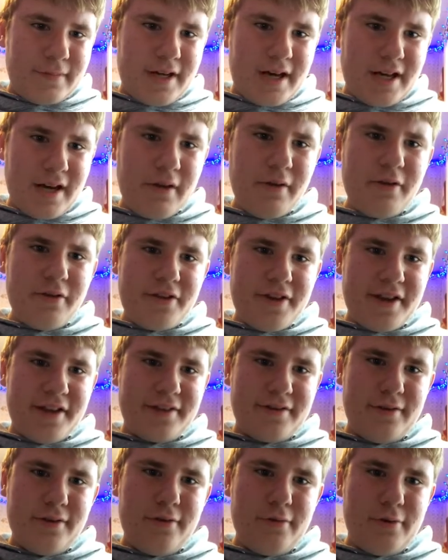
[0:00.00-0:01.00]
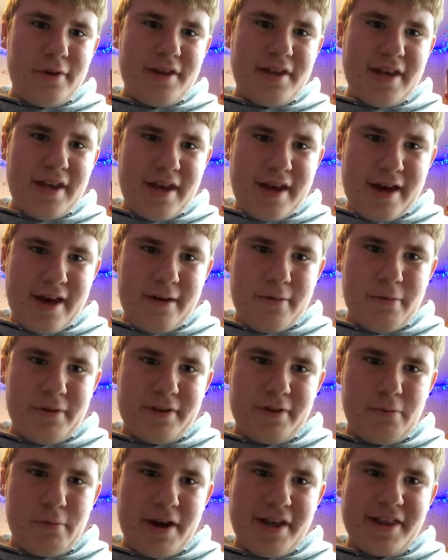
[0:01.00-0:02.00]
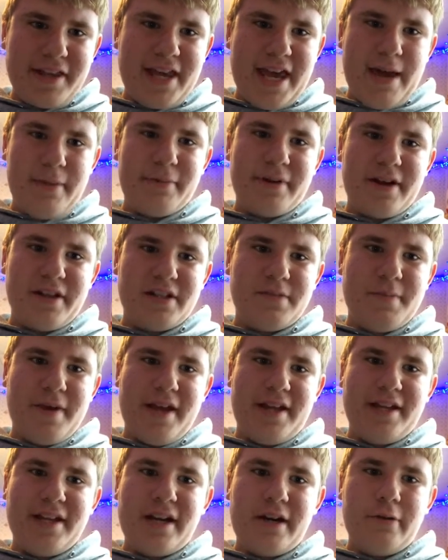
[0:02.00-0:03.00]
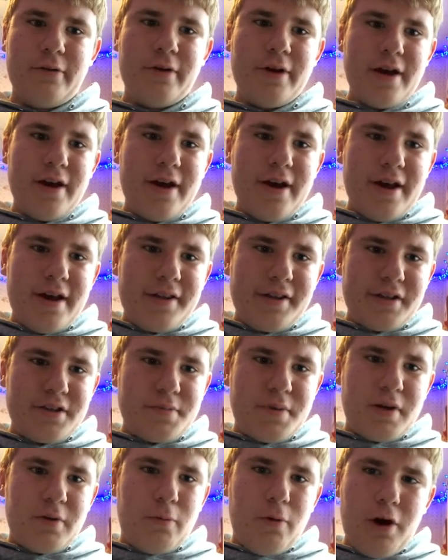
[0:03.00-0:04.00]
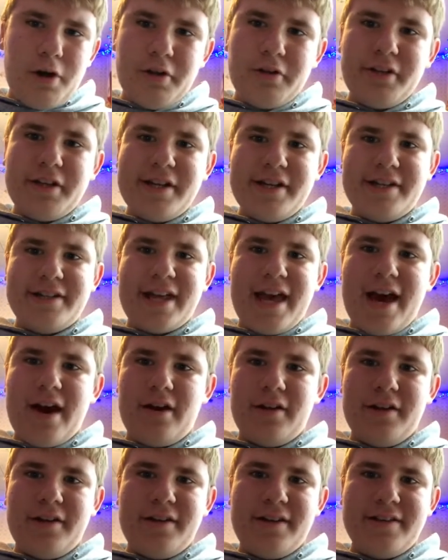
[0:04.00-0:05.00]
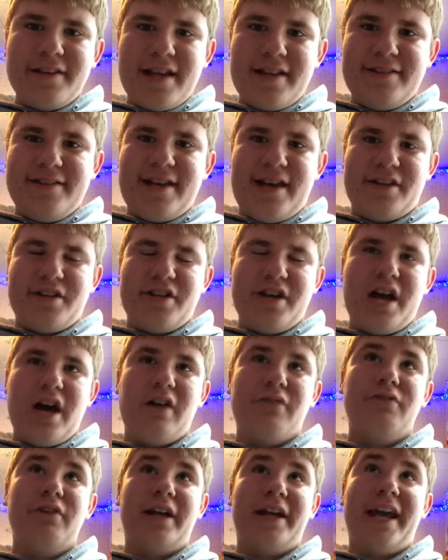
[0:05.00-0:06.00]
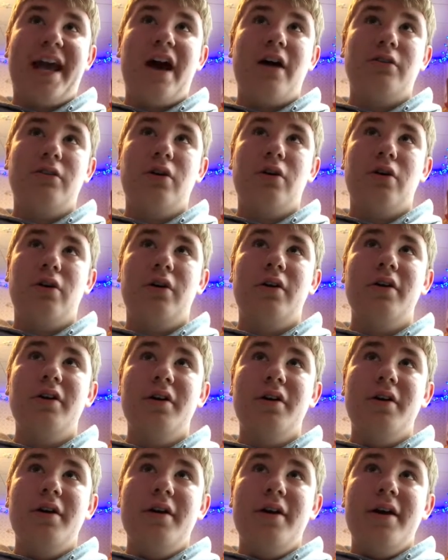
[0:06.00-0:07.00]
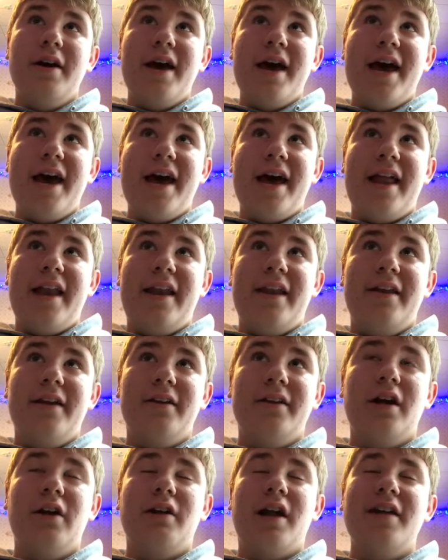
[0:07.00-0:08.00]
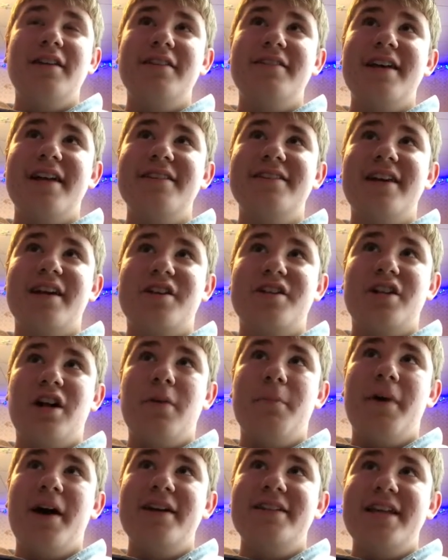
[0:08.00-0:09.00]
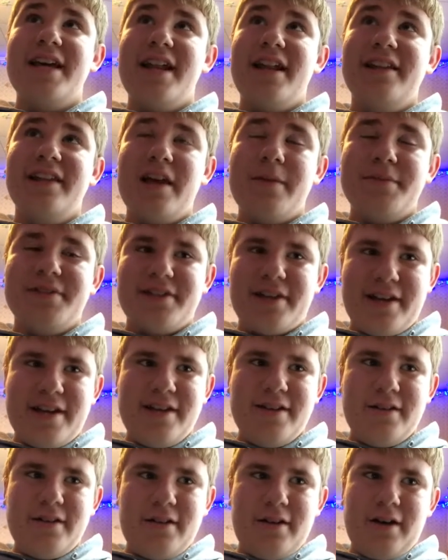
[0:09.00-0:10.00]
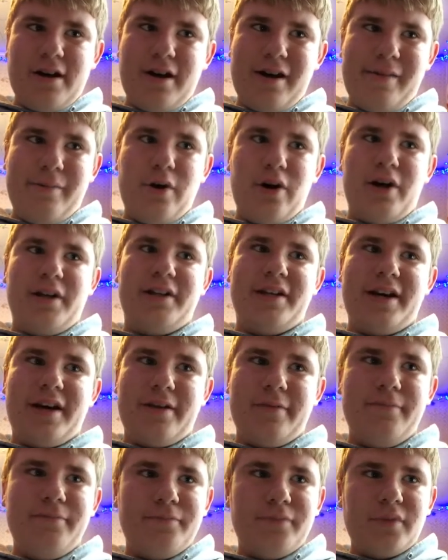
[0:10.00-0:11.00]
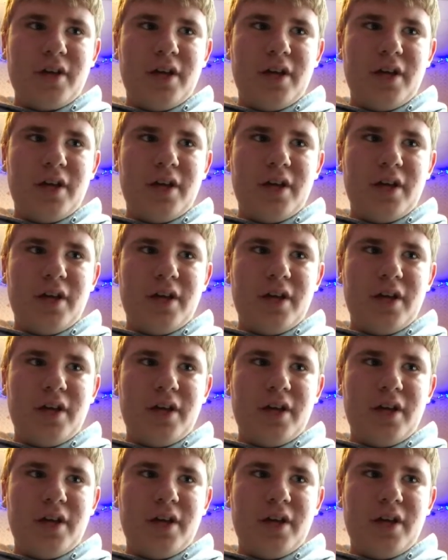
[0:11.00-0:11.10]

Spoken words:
another thing, too, with the way the campground's been, there's been a water leak down in the tent section now for, like, how long? And, no, not in the tent section, up by Dan and Deb's site, on